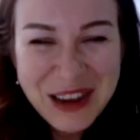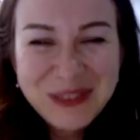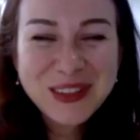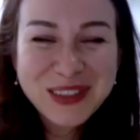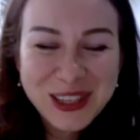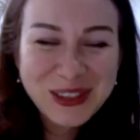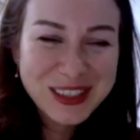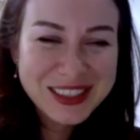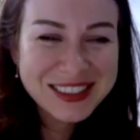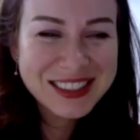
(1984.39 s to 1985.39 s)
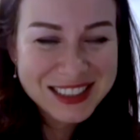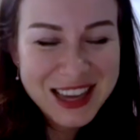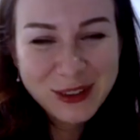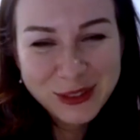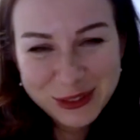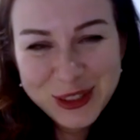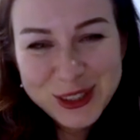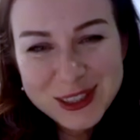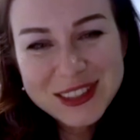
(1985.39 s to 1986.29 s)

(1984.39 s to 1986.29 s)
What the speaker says: We recorded the sound first,